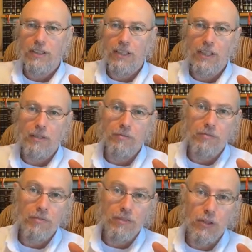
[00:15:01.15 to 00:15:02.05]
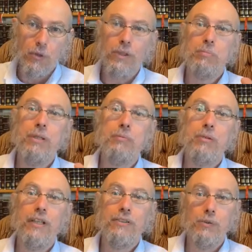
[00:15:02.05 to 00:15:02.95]
um, the Jewish
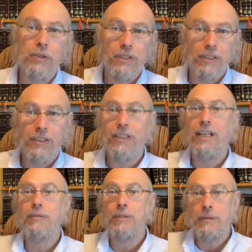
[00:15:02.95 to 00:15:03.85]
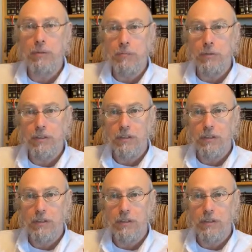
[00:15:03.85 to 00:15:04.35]
people, as it were, as an autonomous people,